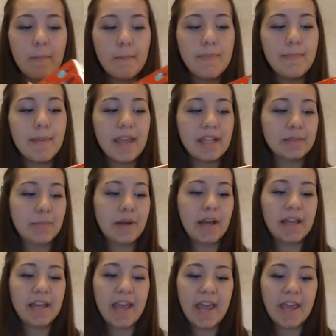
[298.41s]
made
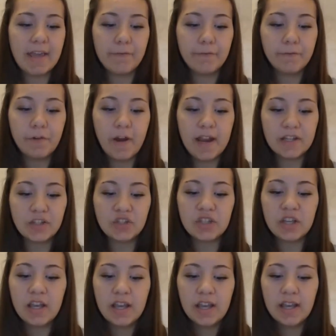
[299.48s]
by a
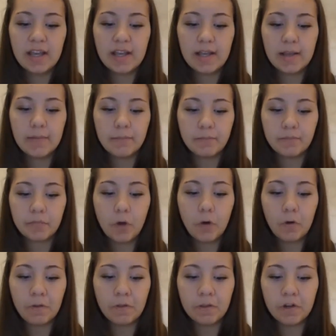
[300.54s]
French um,
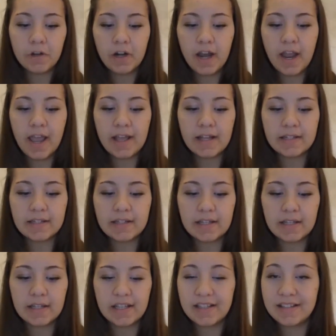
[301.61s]
author and
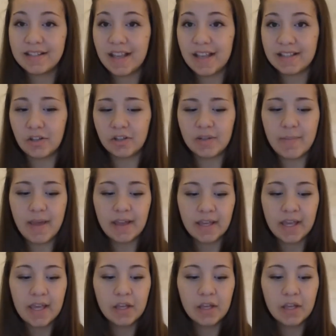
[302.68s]
uh, it says on the back